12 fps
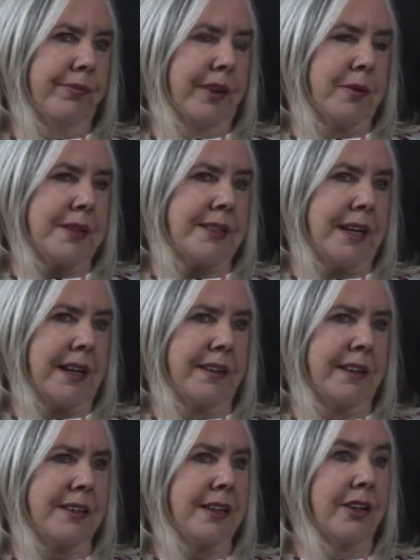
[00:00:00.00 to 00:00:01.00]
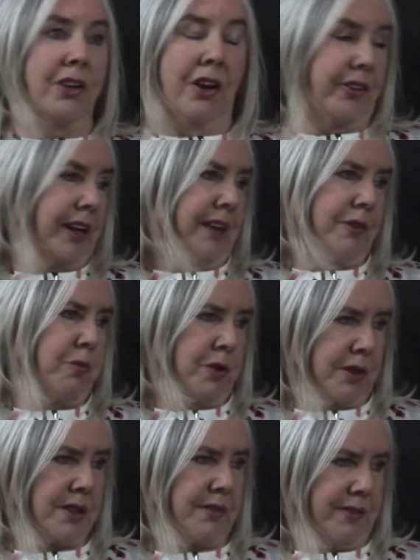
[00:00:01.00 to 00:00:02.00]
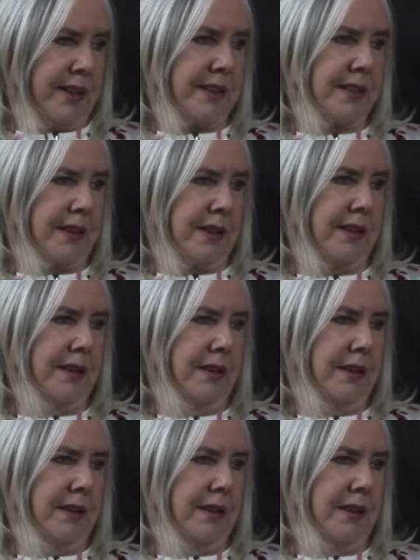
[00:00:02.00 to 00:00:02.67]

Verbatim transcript: it was said that nothing ever works in Fintona